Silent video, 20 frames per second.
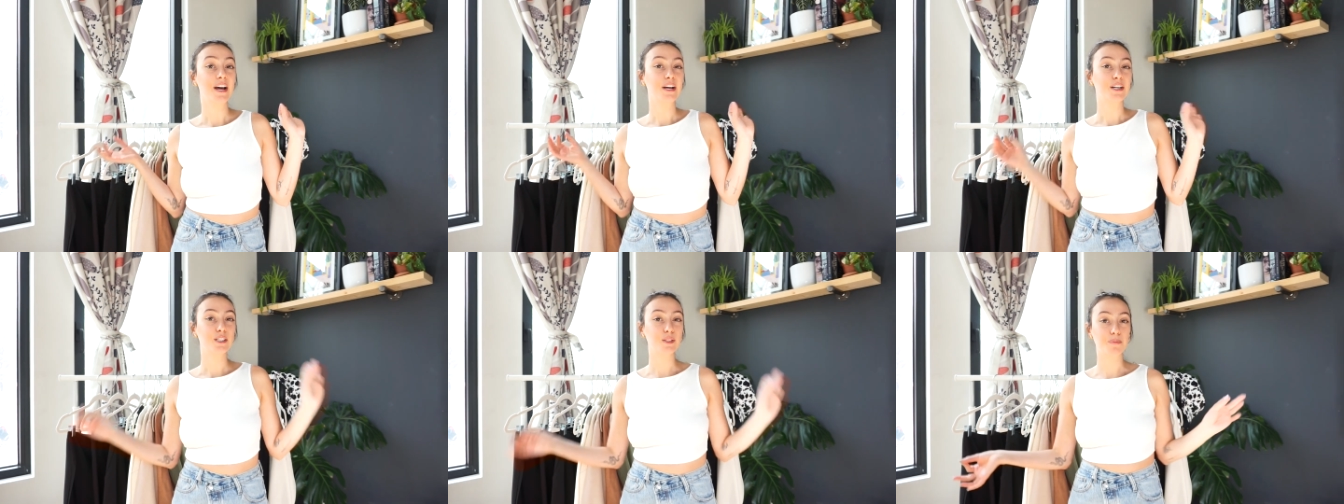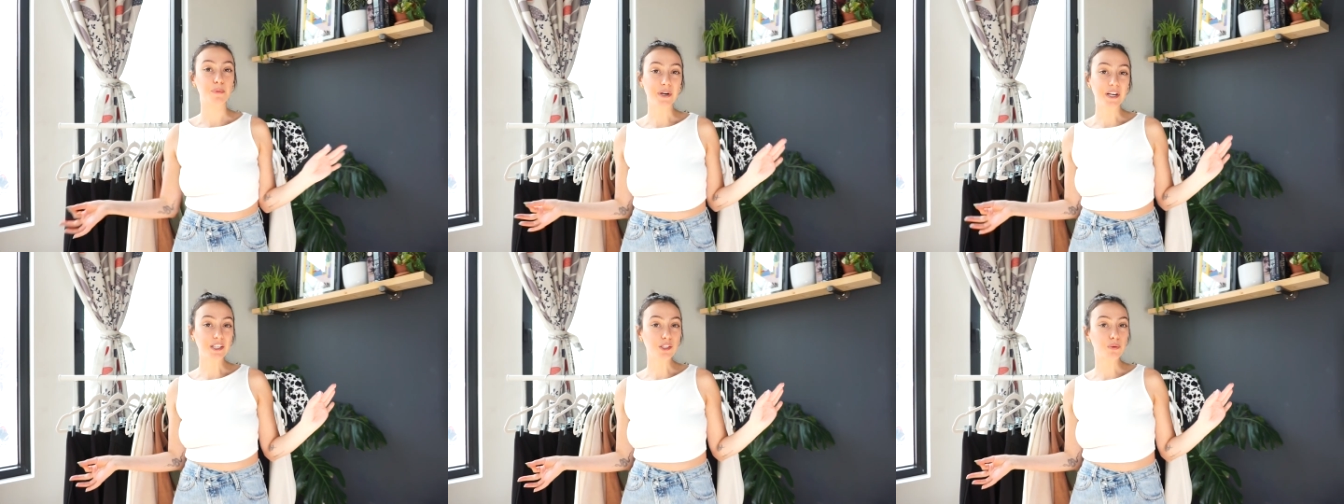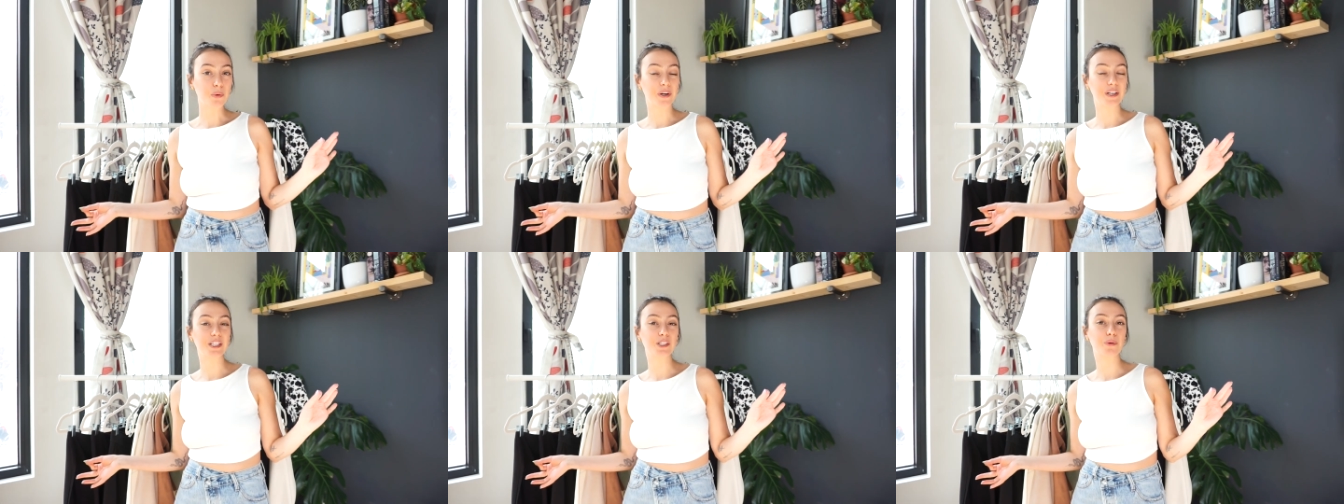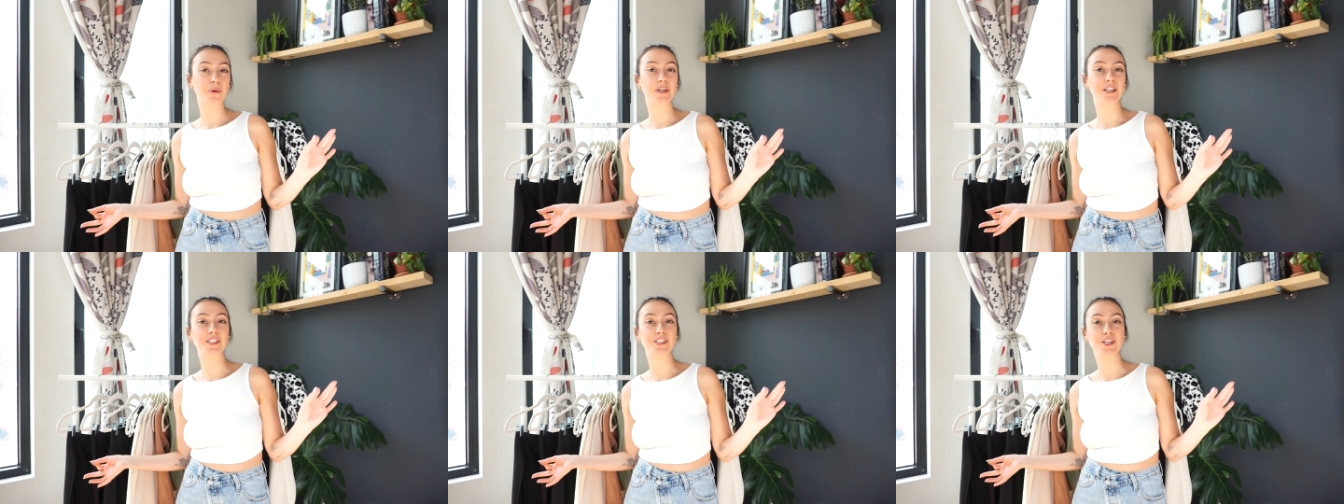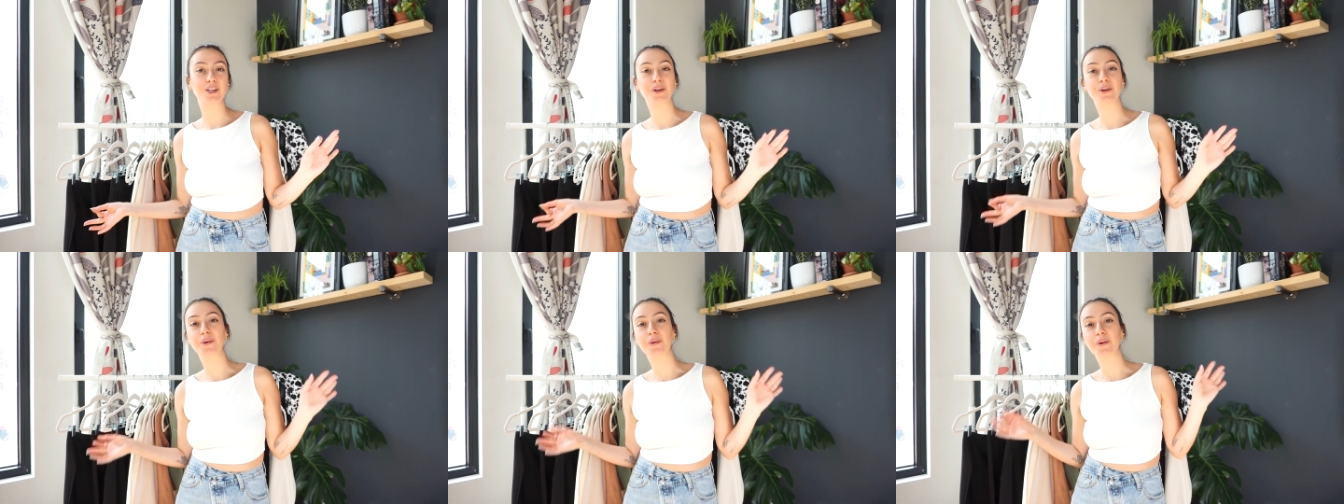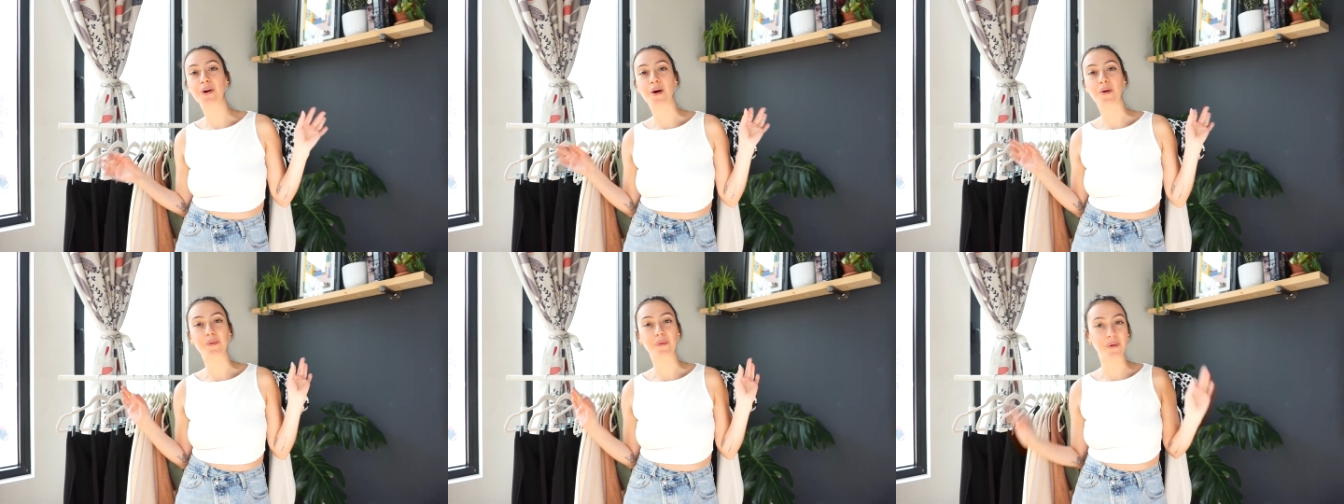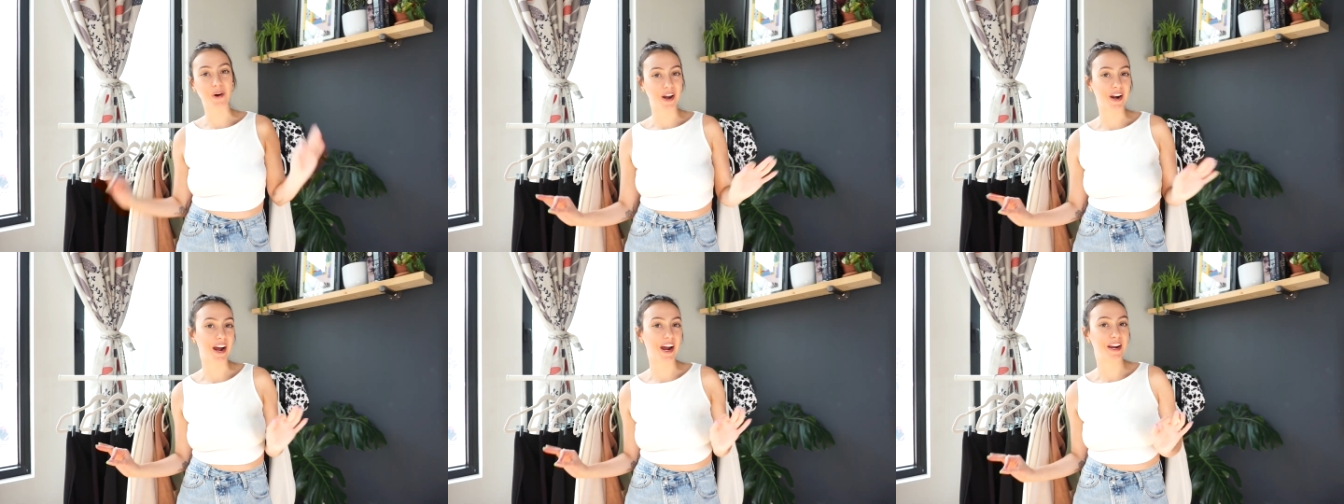spring 2022
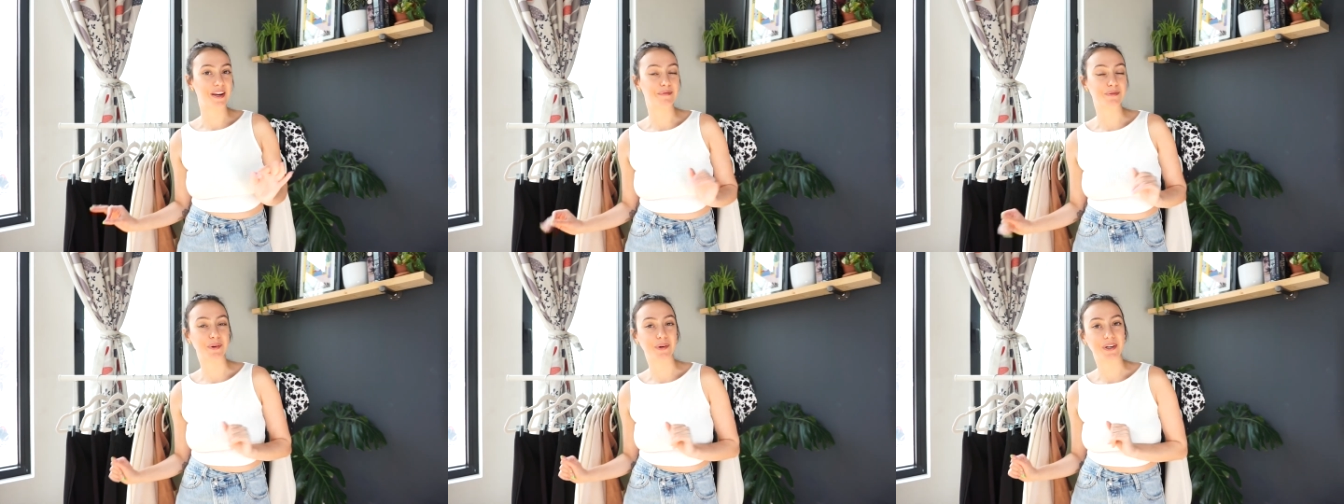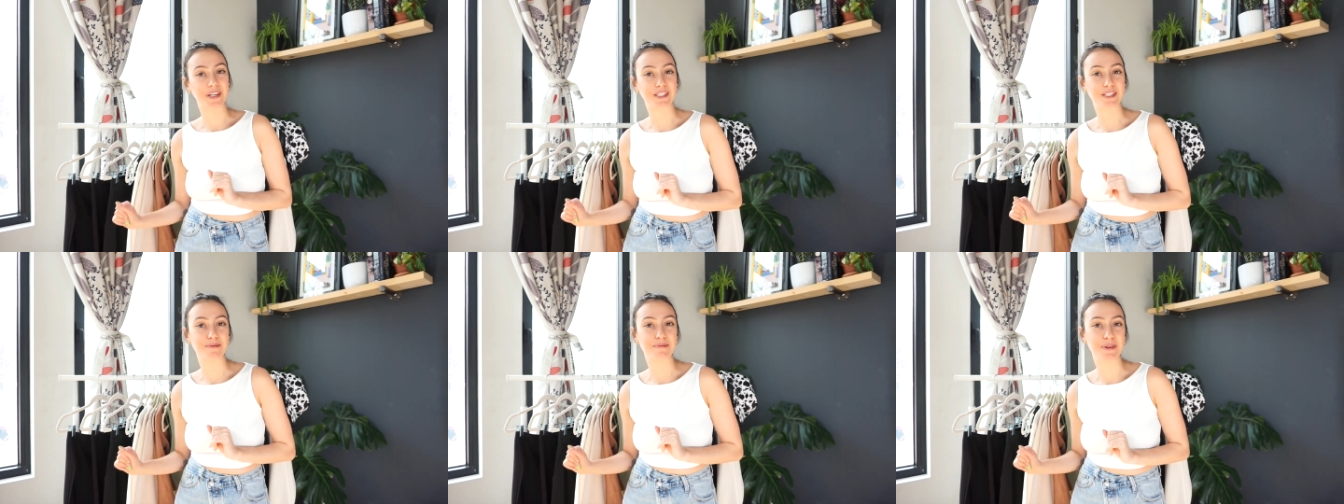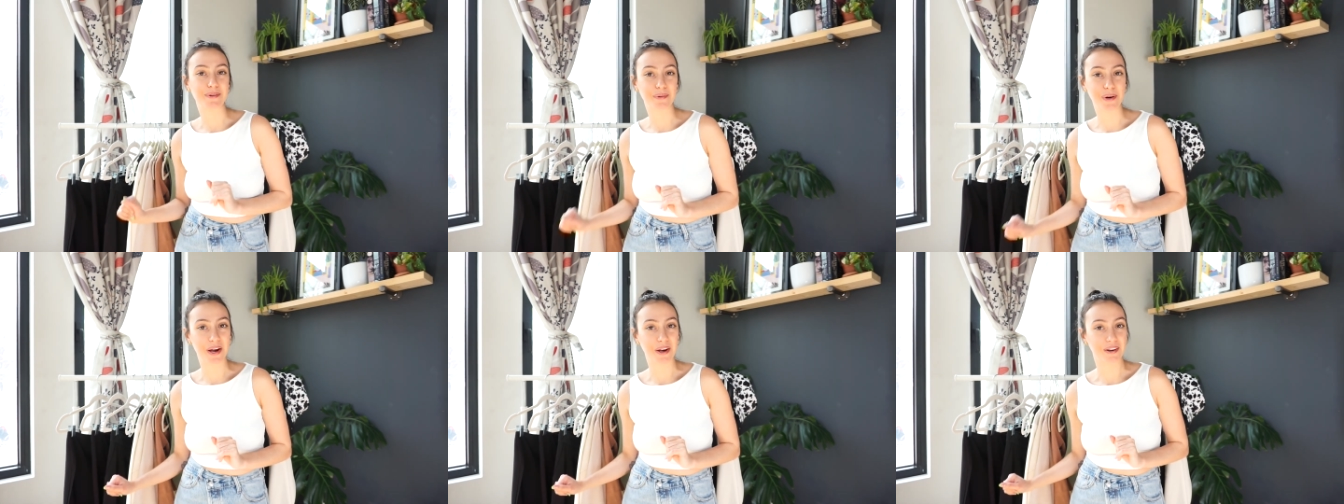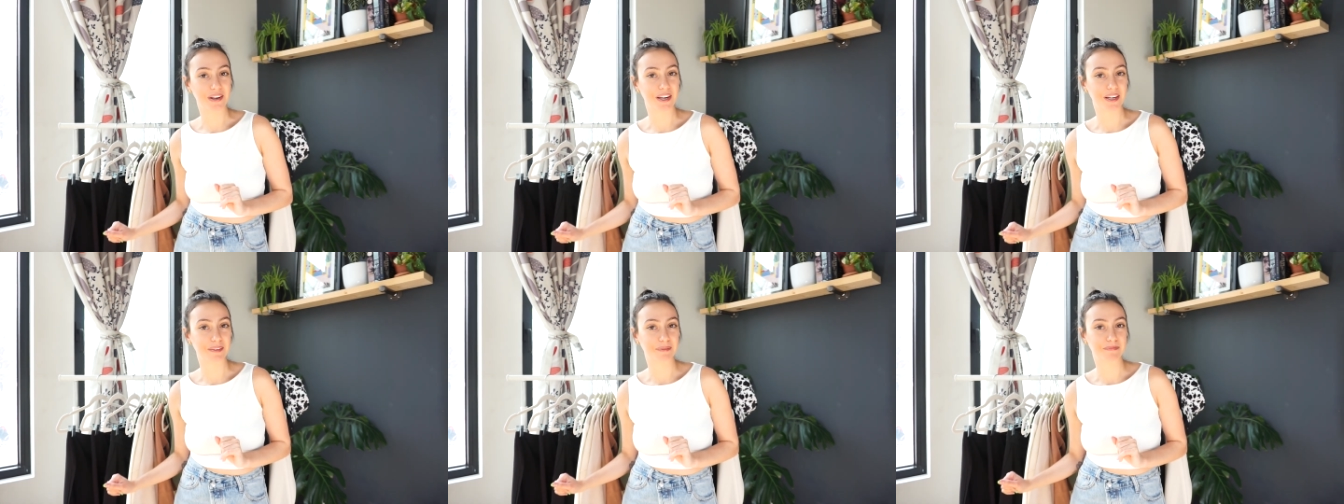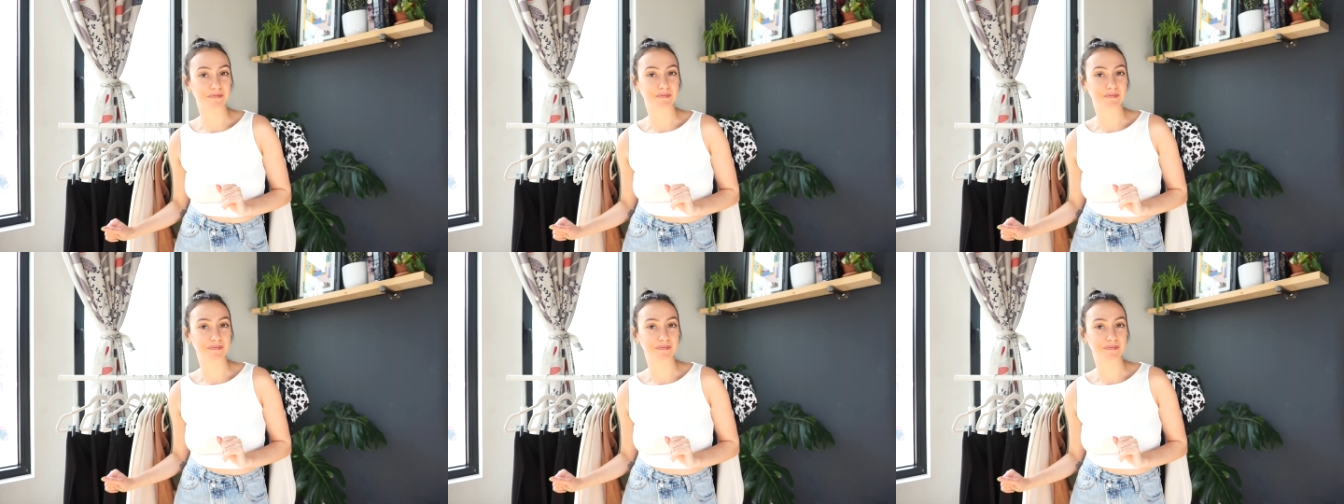what I am going to be wearing.